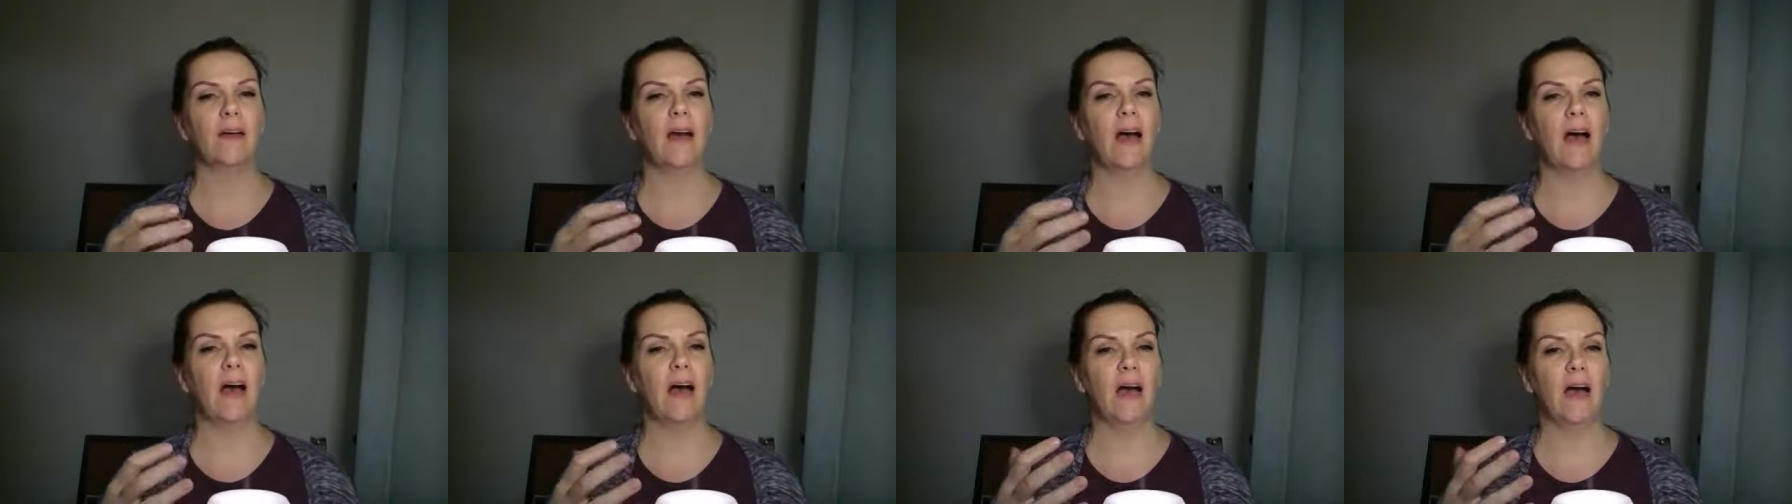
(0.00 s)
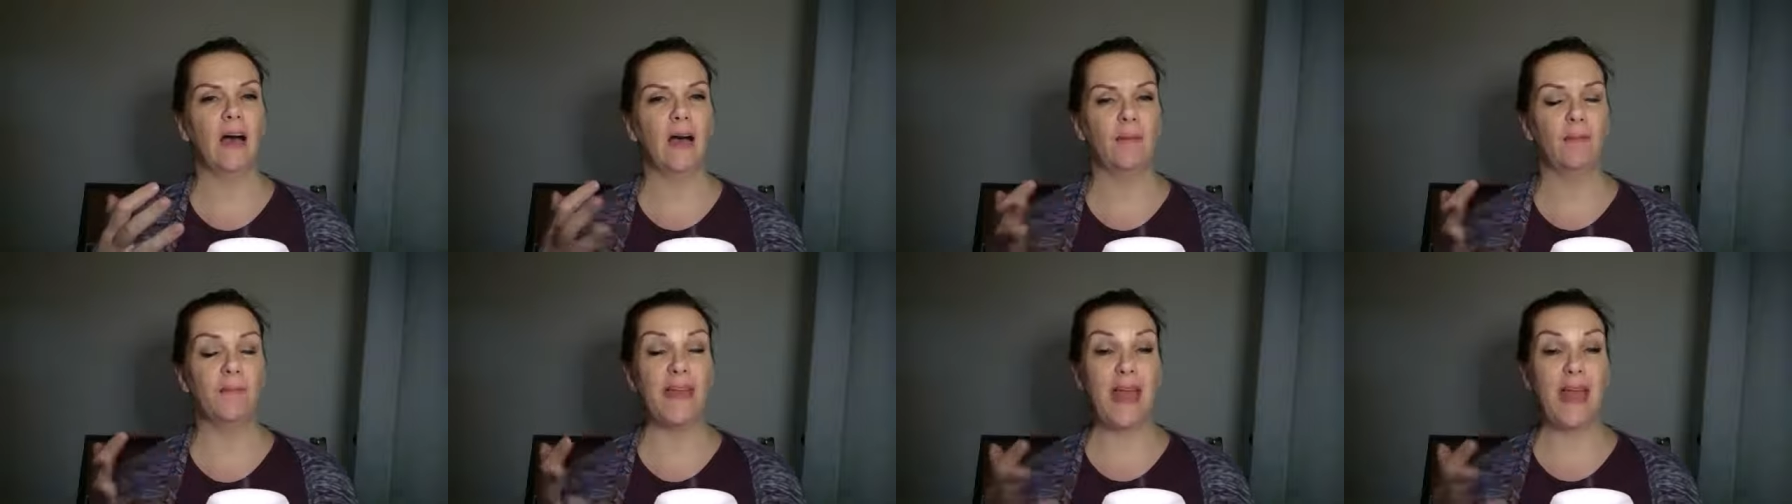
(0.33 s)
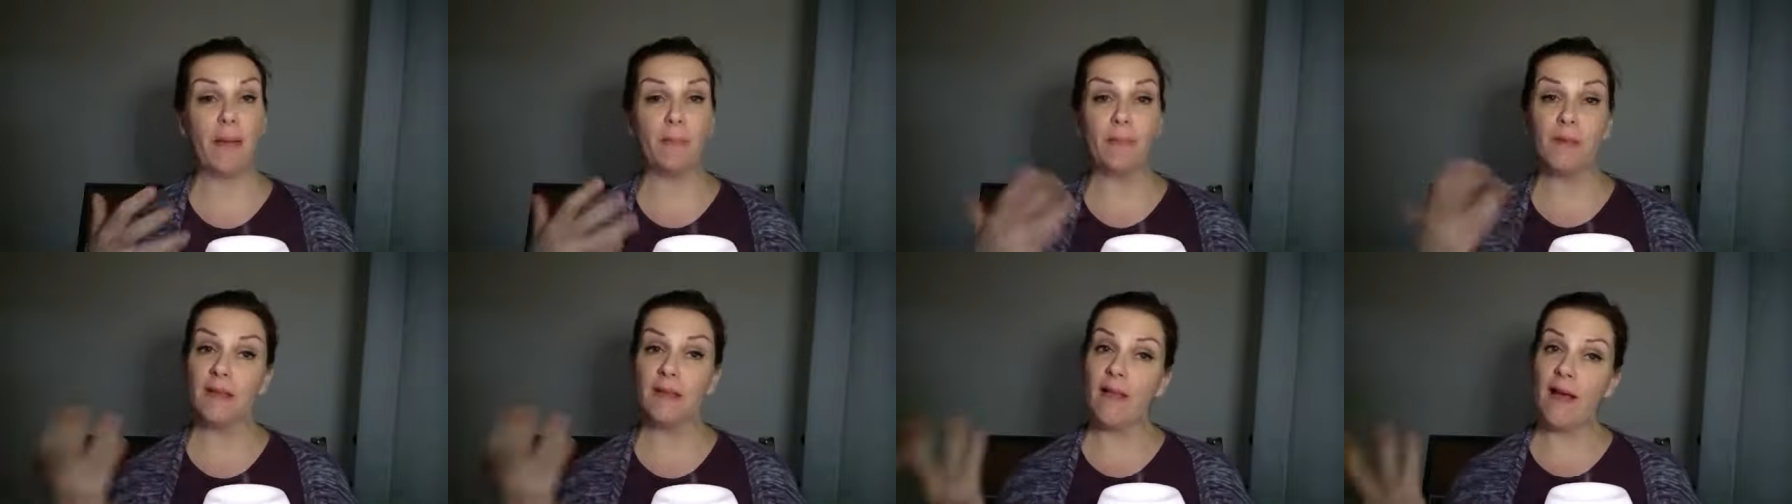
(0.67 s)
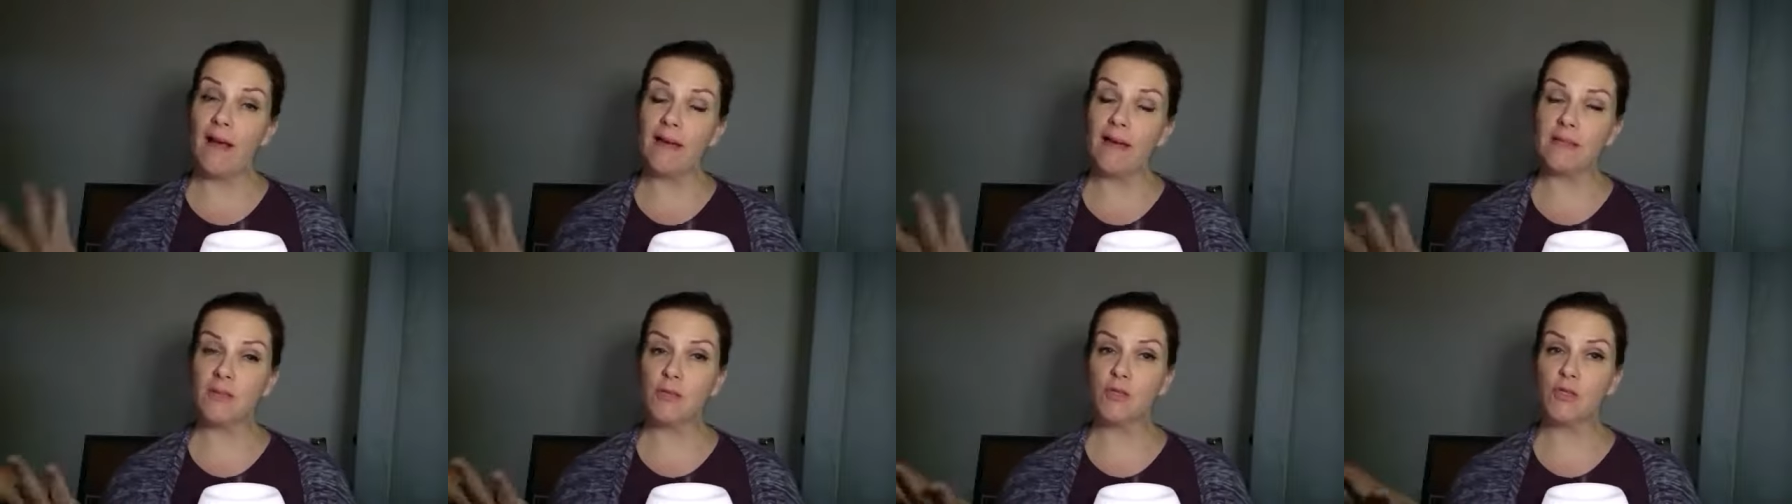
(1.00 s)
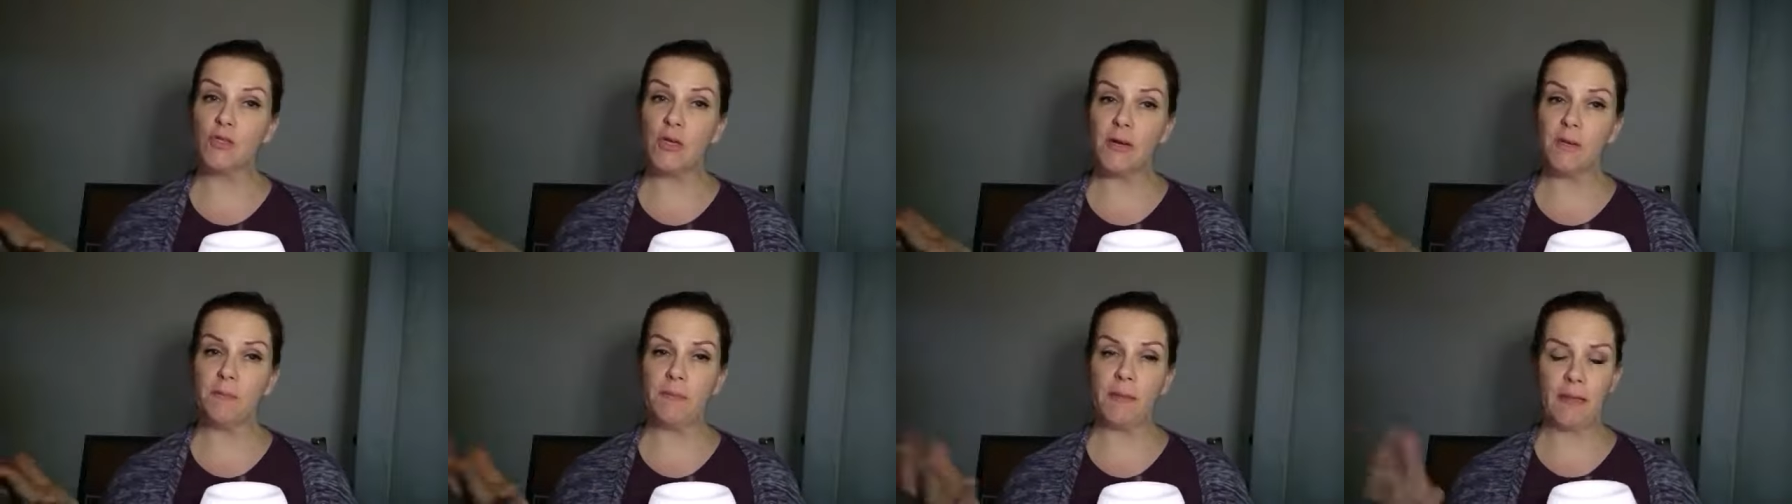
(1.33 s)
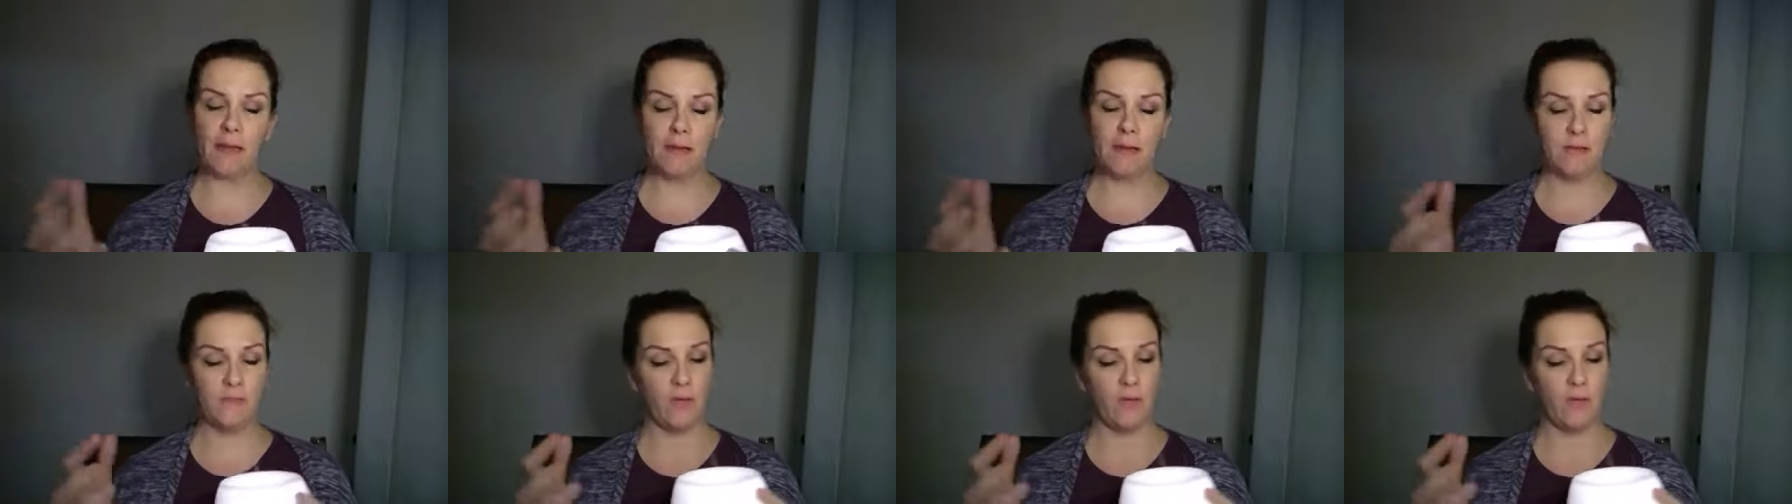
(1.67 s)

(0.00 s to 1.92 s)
nebulizer treatment.